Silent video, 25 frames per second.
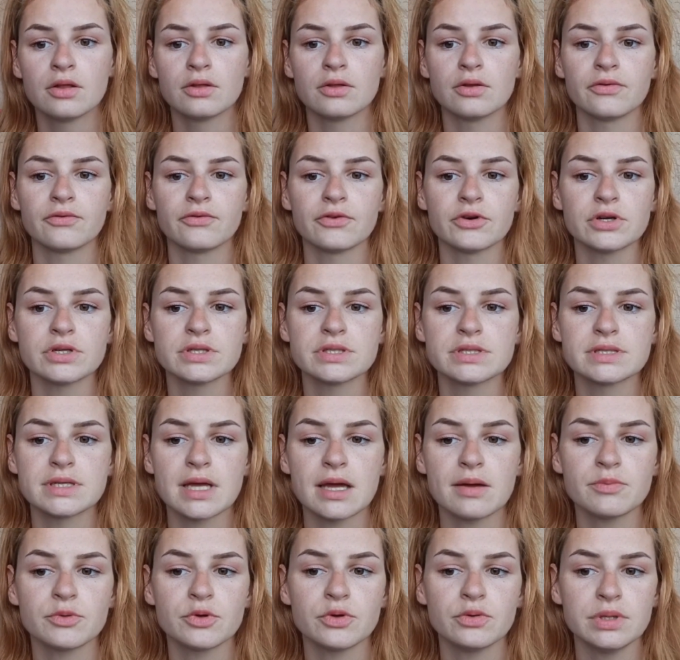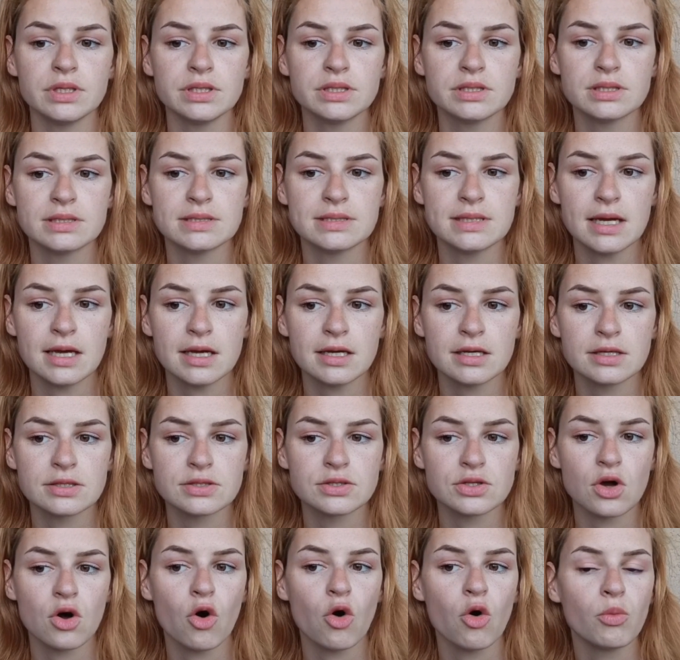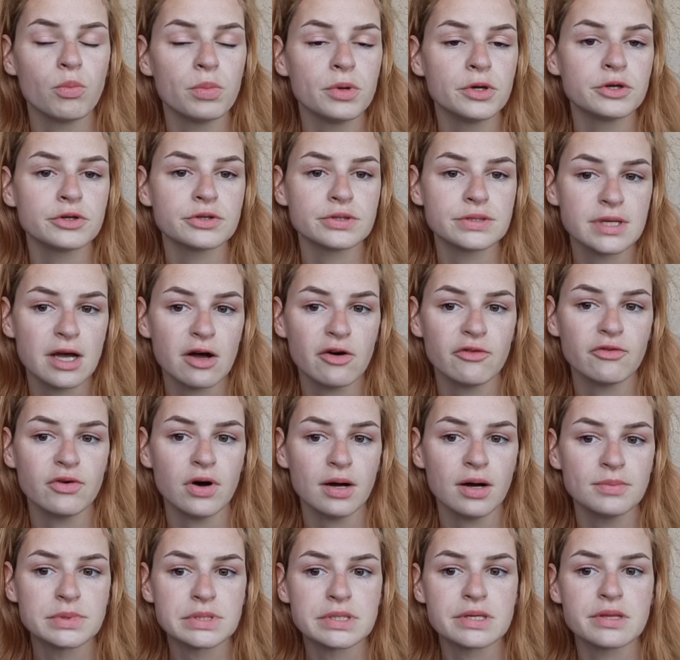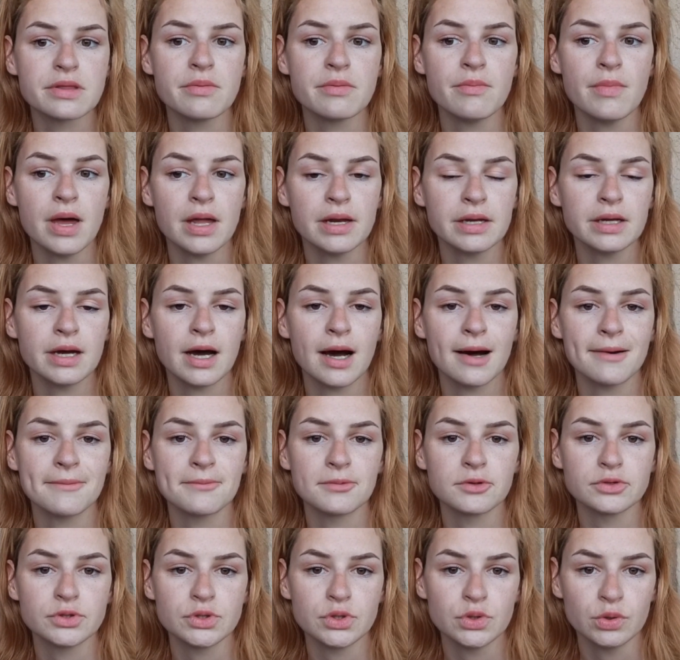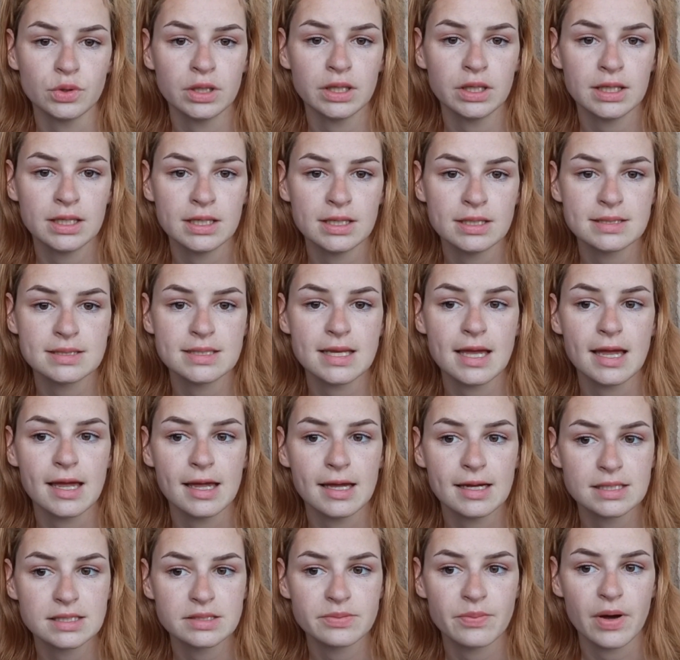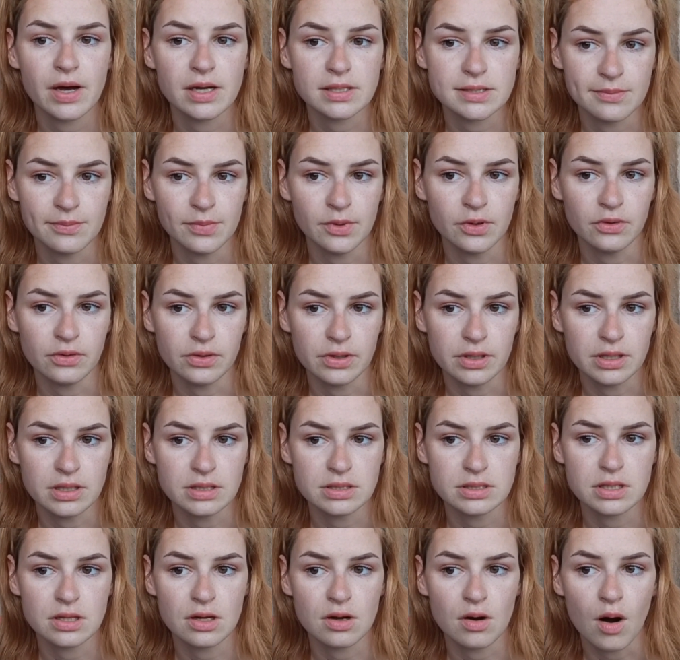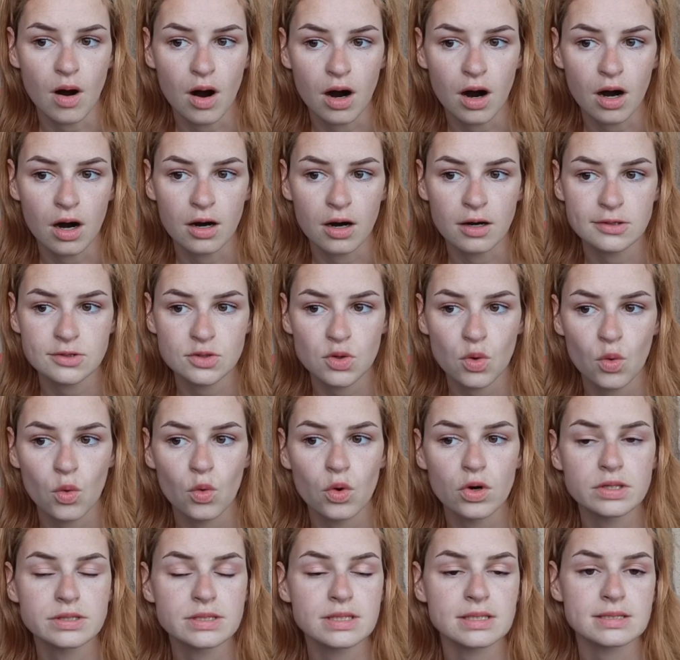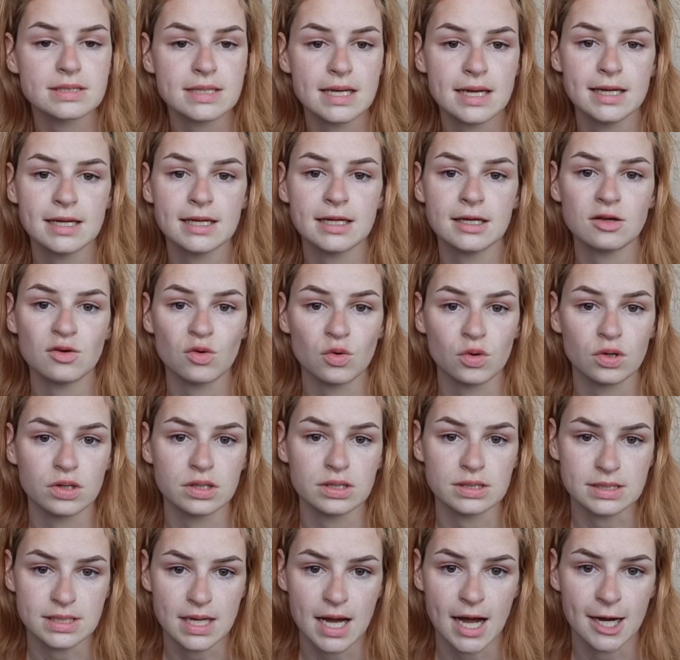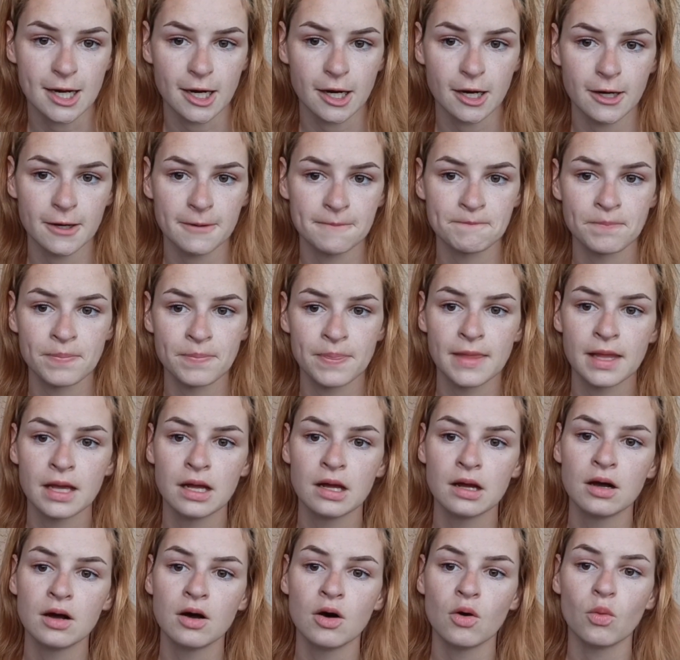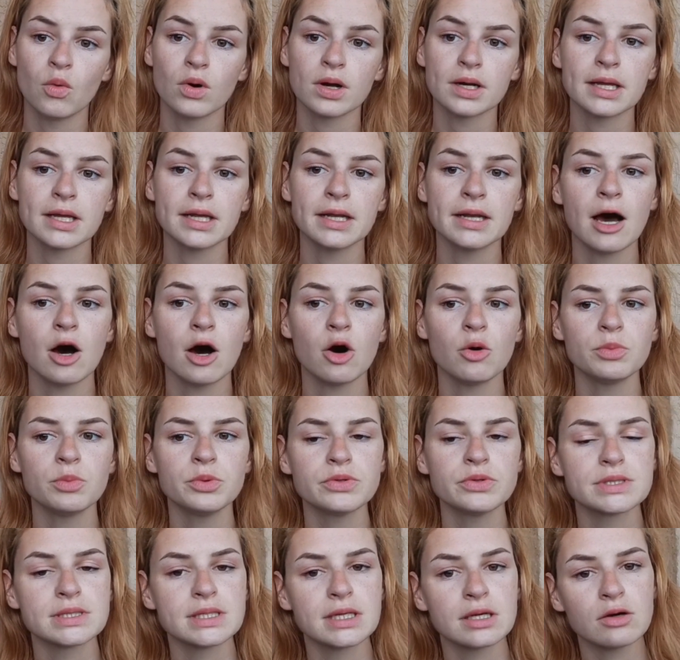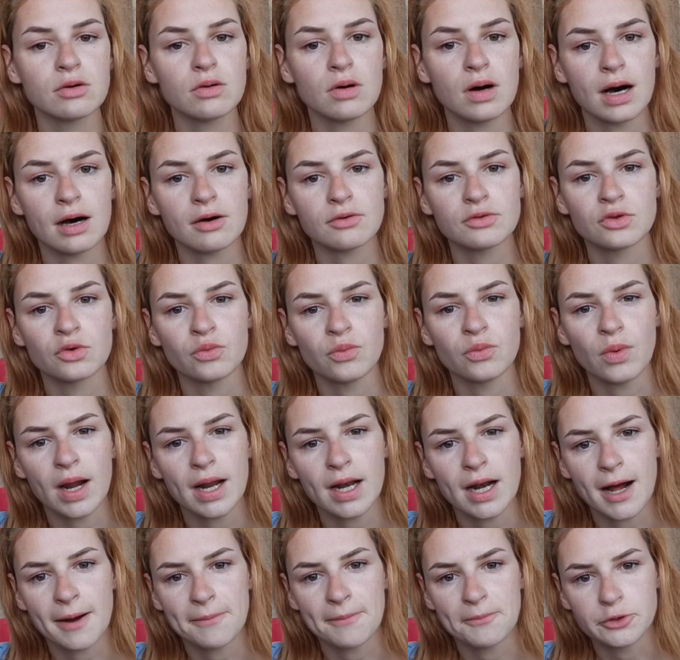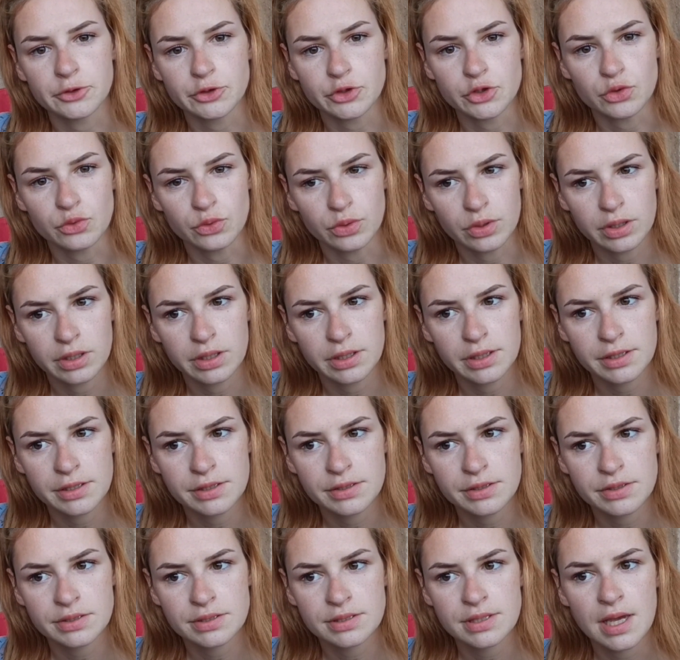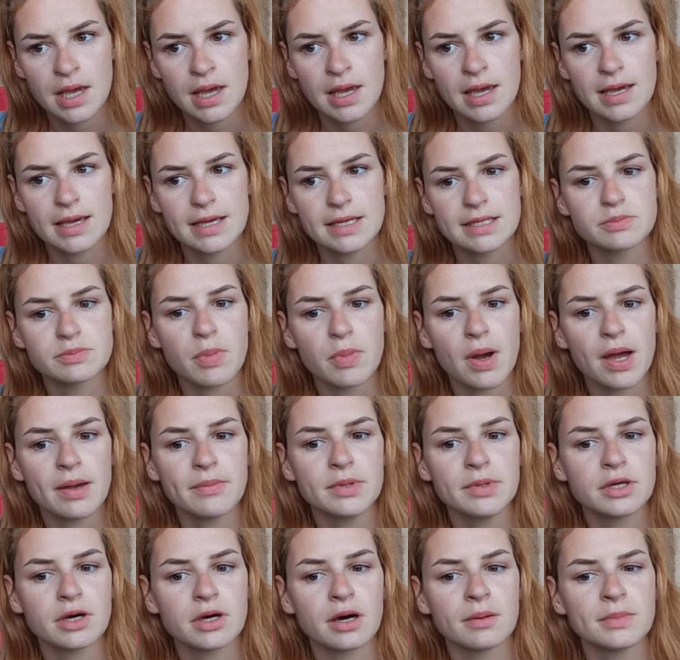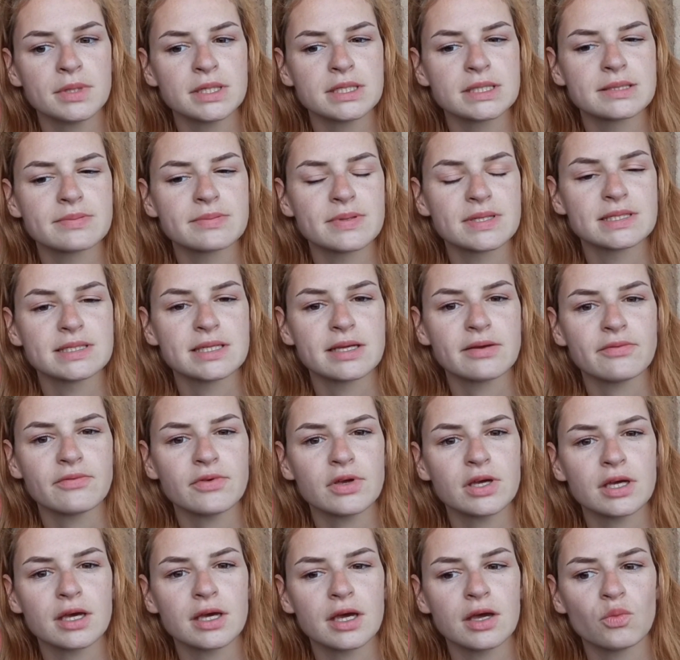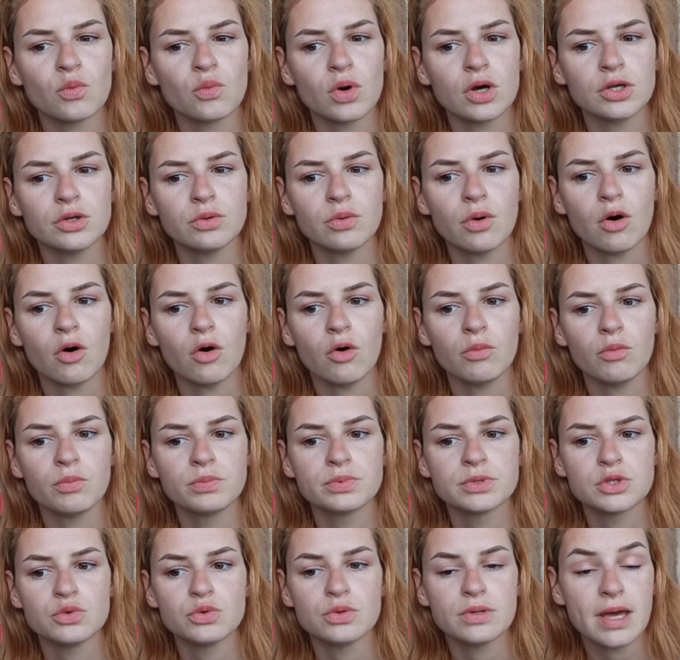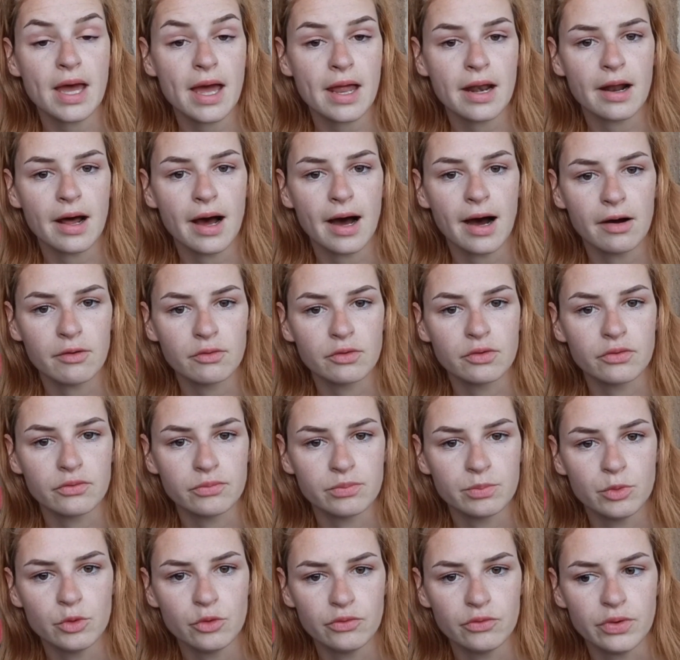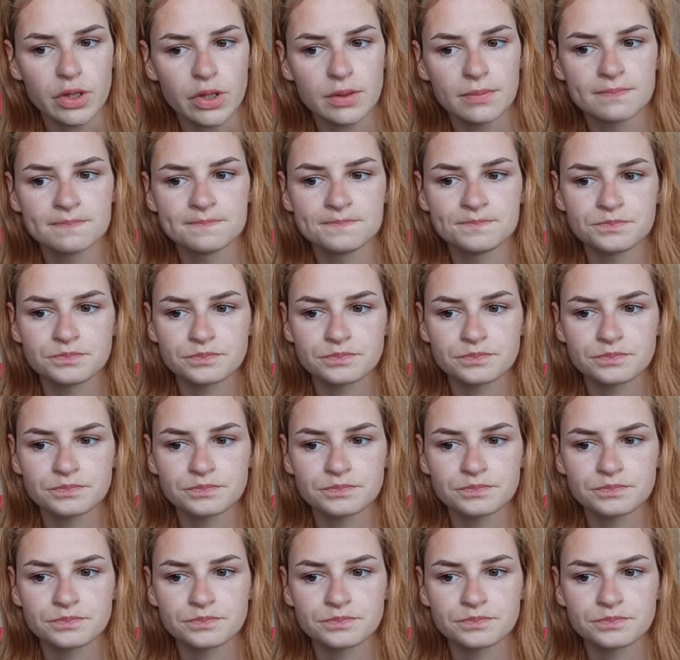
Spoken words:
The first step you need to take is to open yourself up to the many opportunities and possibilities there are towards attaining your desire. What can help you single out the right opportunities is by becoming specific in what you hope to get out of moving.